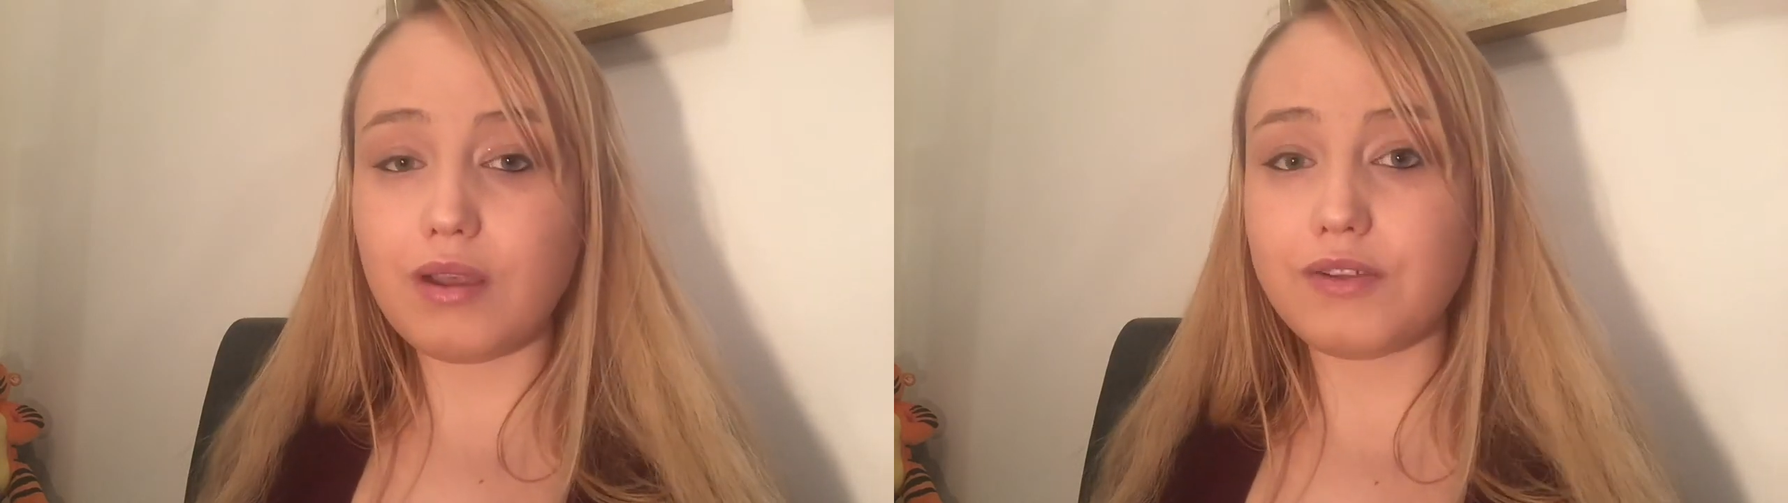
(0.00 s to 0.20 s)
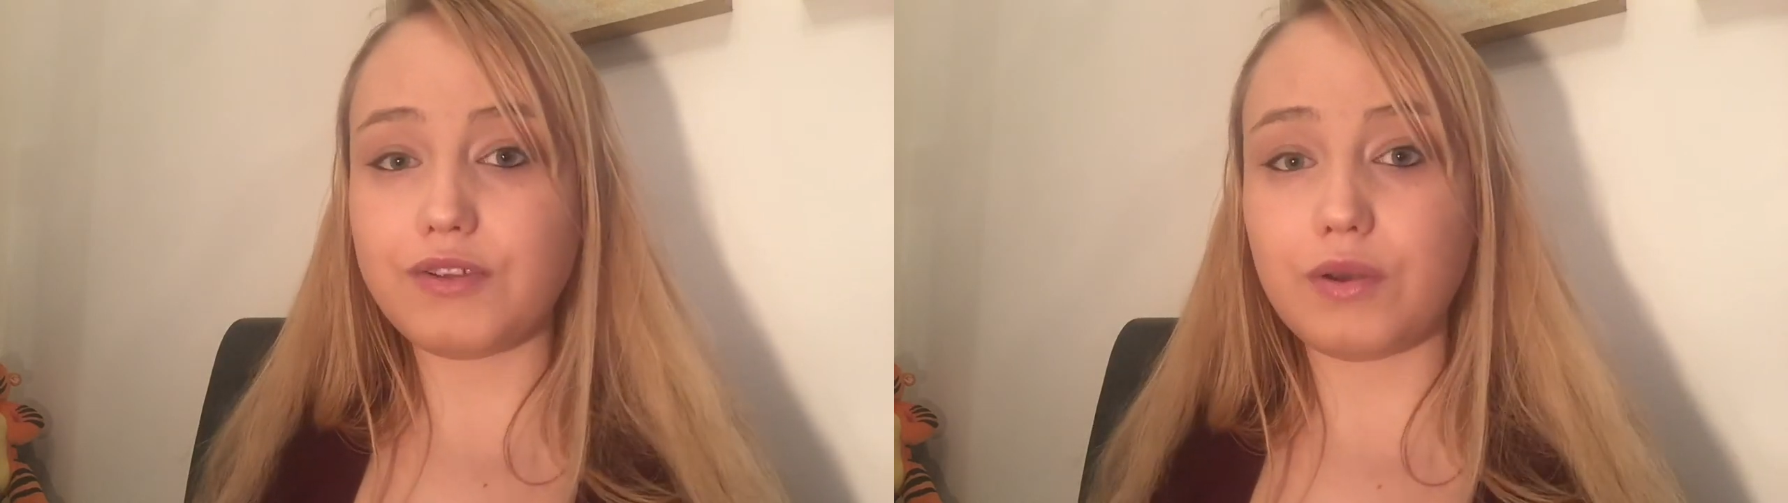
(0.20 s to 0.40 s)

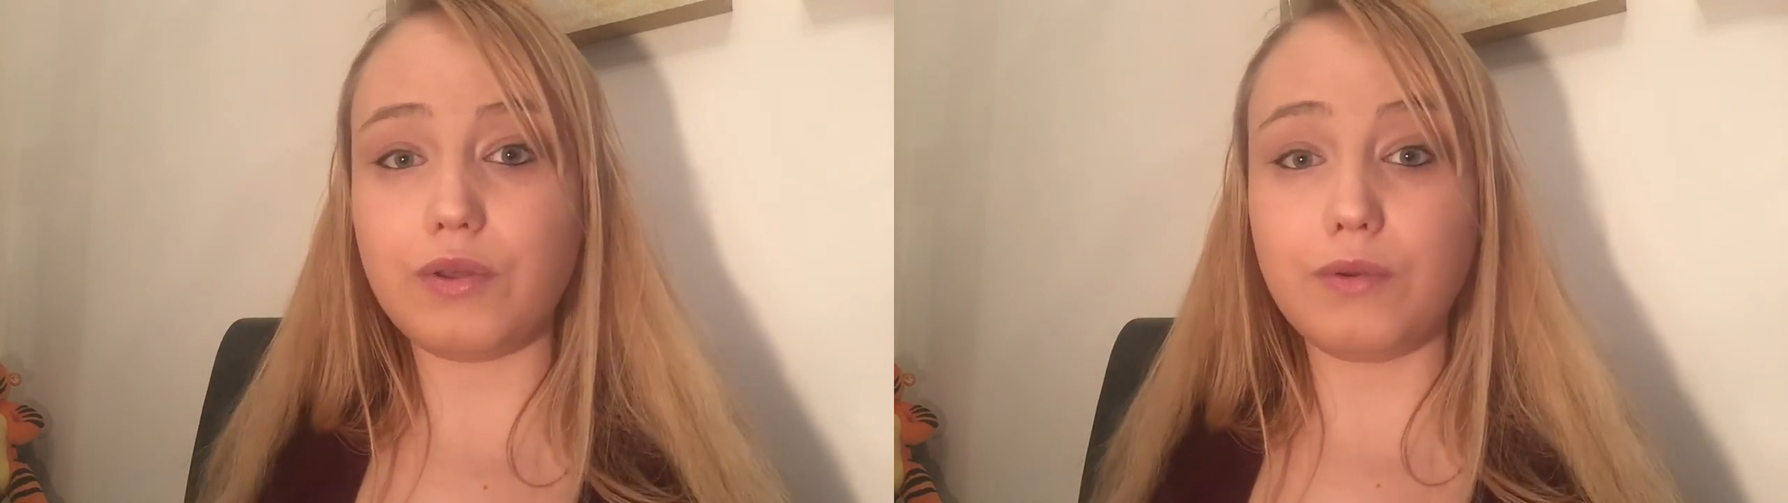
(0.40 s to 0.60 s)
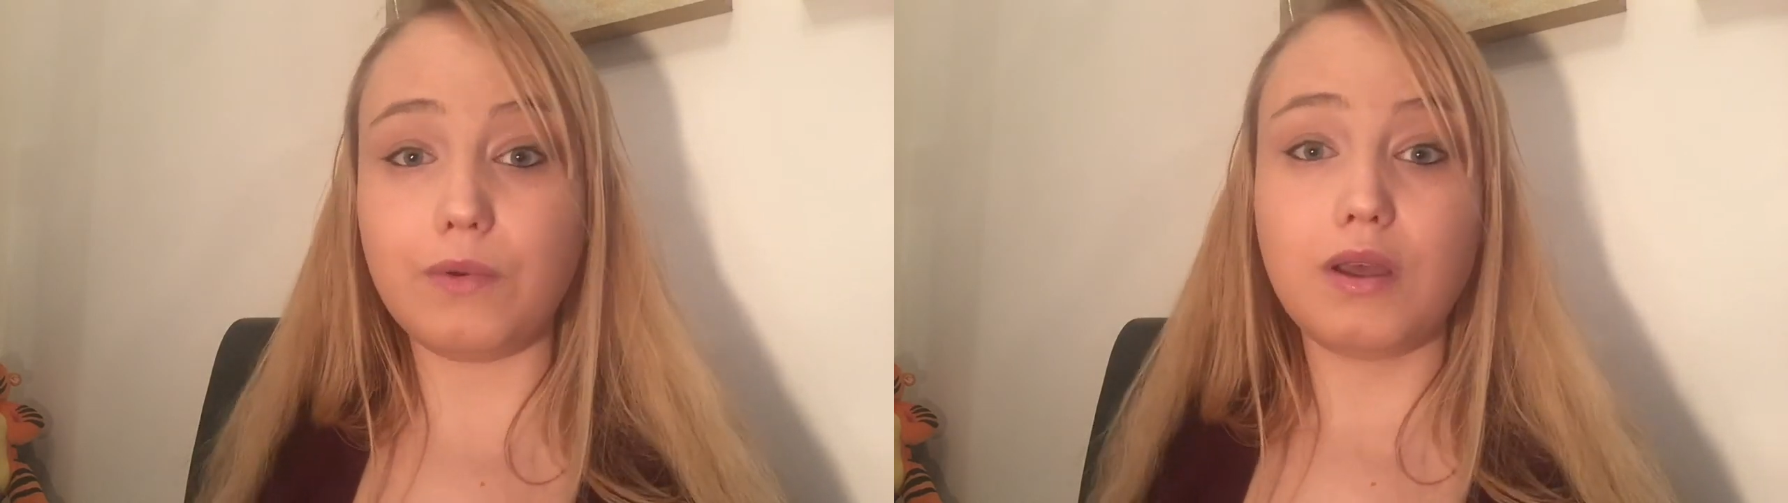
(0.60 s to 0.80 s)
So
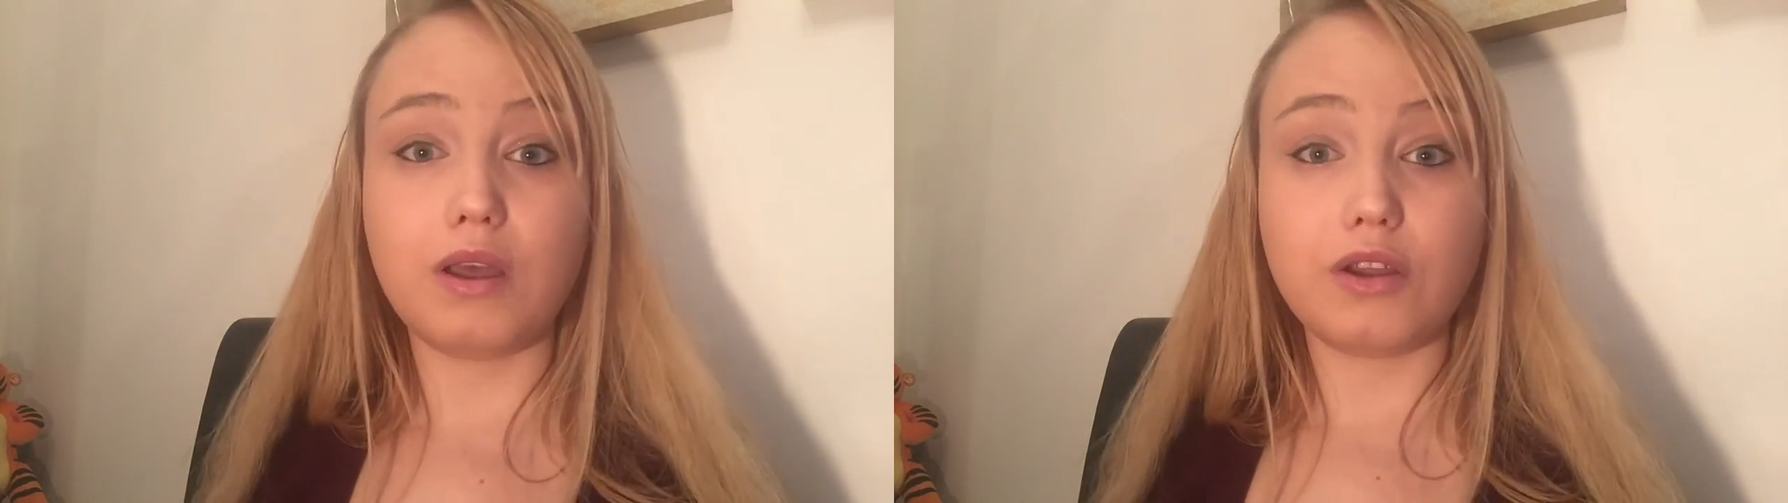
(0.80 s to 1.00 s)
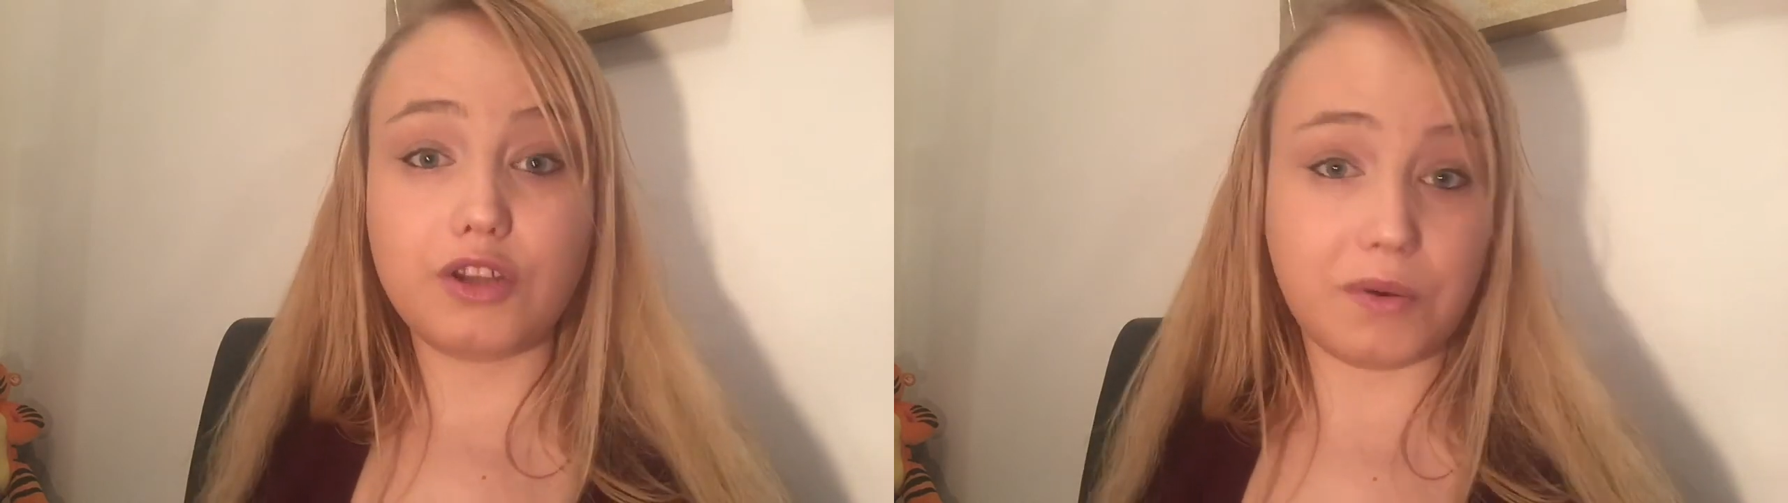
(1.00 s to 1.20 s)
you
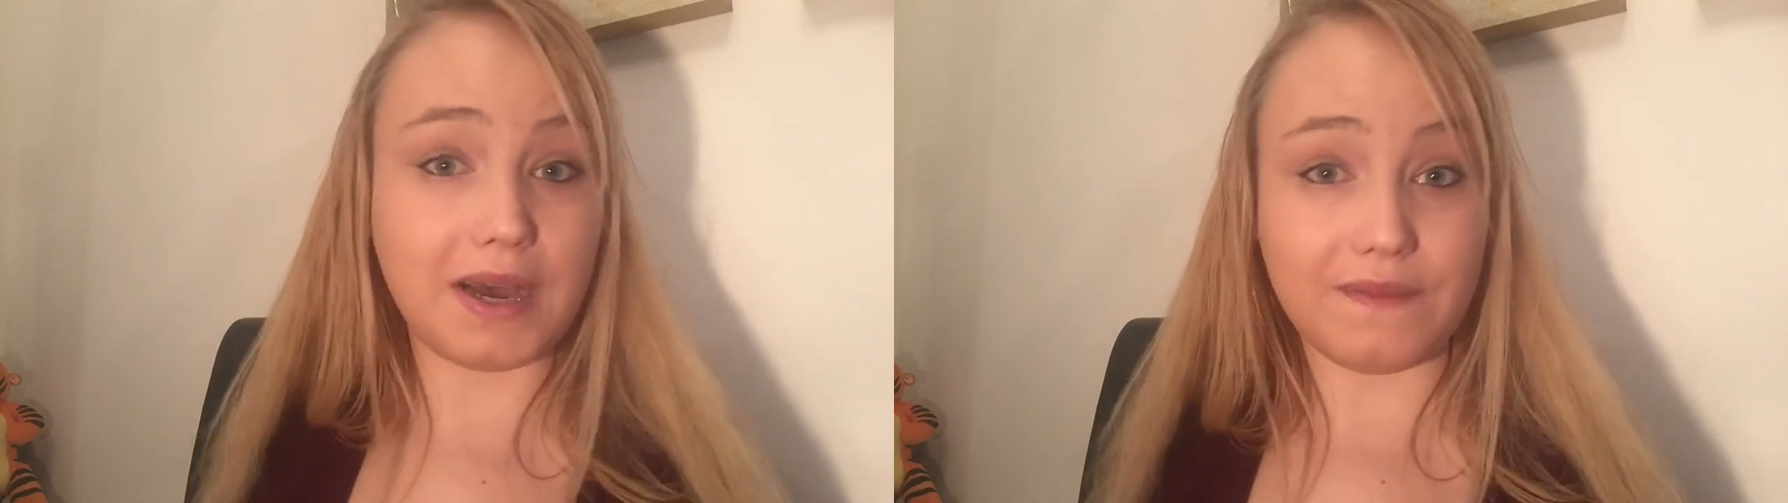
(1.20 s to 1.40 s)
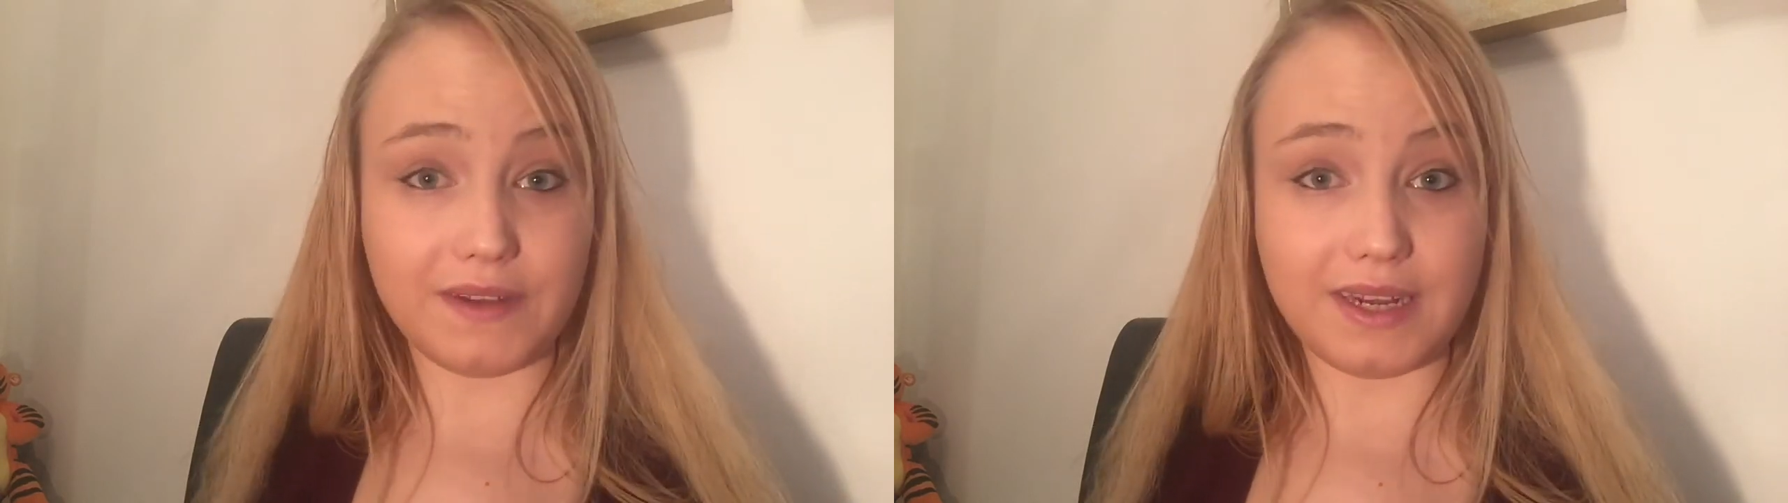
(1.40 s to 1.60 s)
do have a